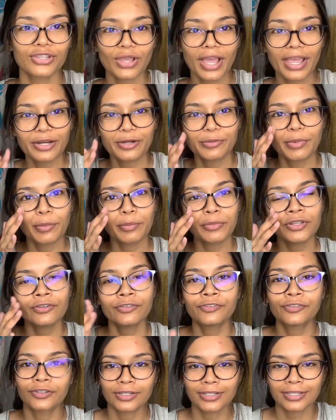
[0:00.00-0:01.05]
so I remember the
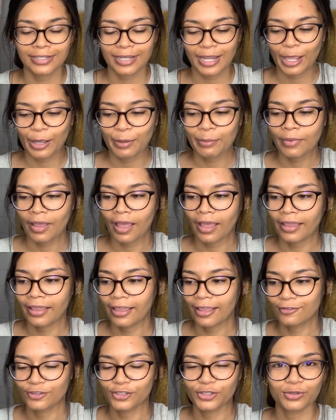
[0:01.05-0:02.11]
first time I
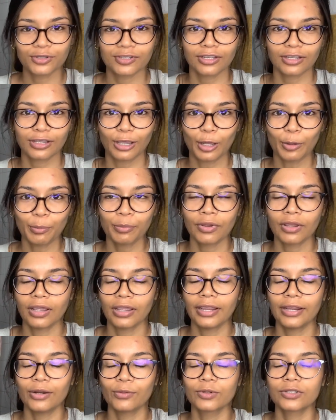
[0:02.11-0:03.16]
ever used a cup,
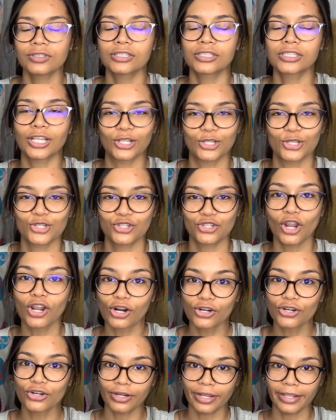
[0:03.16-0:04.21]
it was such a
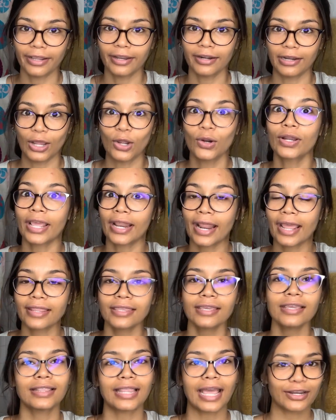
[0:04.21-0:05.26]
struggle to take it out, and I
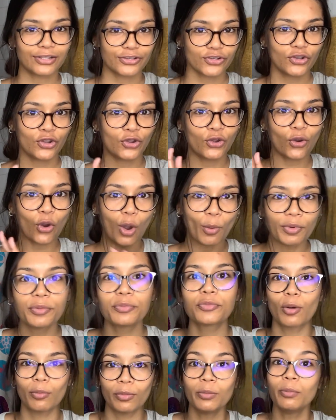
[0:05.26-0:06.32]
think that is a common
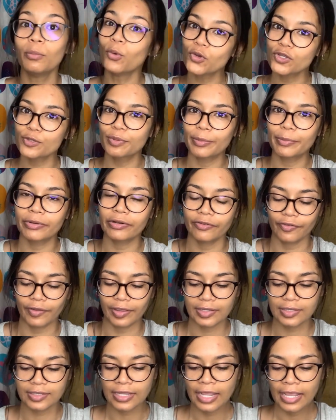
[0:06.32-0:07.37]
problem most people
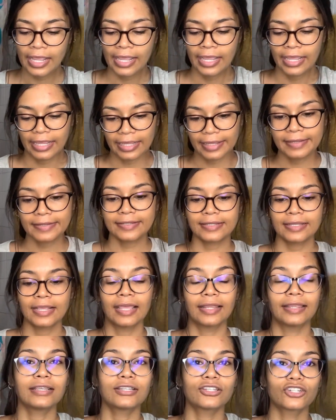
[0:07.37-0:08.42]
face is
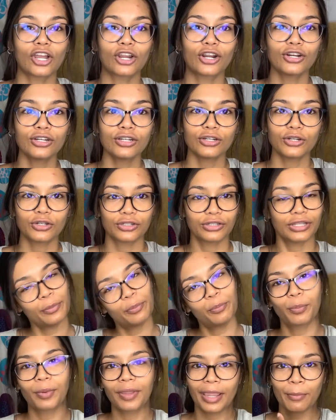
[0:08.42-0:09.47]
they struggle, they
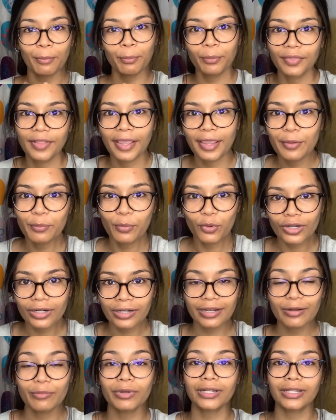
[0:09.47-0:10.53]
can put it
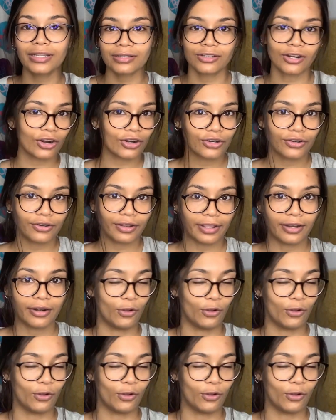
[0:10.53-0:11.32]
in but they struggle to take it